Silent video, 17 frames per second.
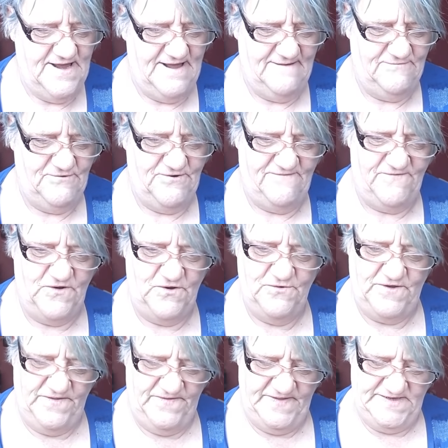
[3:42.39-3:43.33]
I'm going to have a
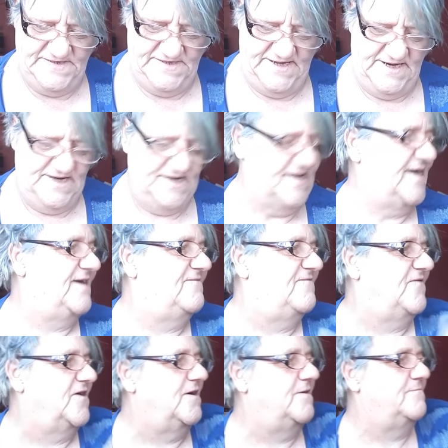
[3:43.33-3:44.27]
look in this little
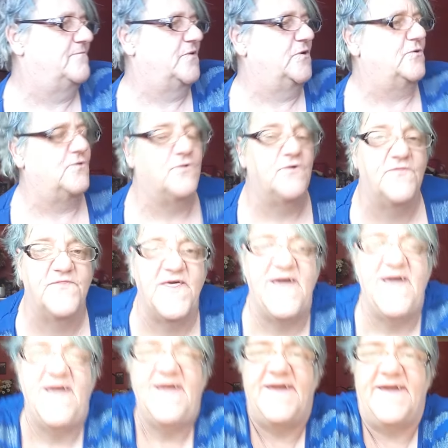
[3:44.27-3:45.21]
leaflet. But
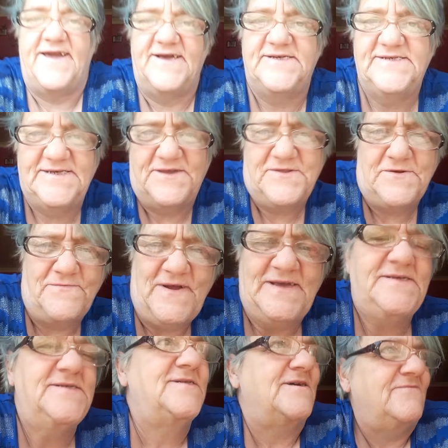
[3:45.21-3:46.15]
there is the
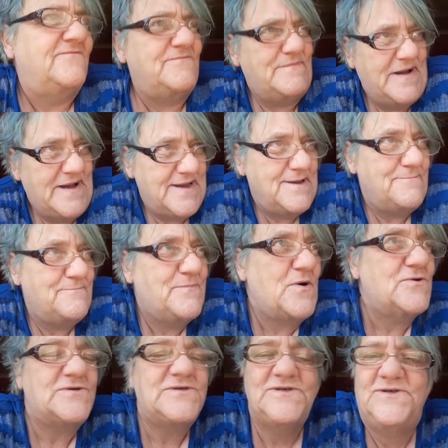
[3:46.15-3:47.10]
rest of my
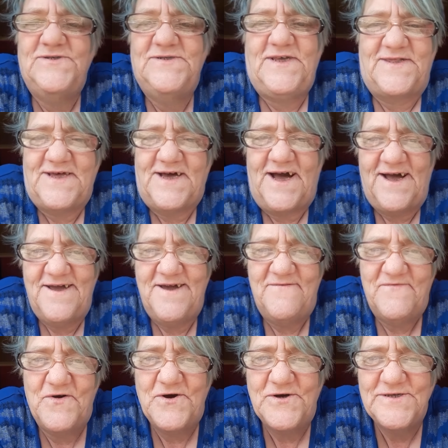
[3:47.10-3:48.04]
boxes that I
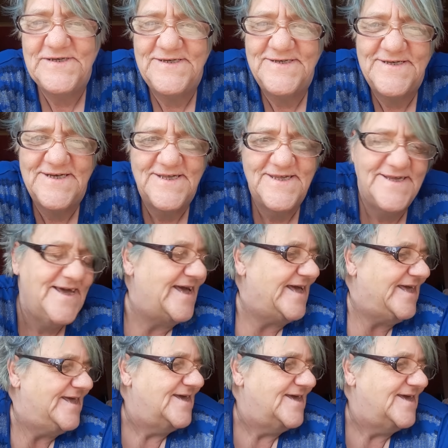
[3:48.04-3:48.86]
have got today.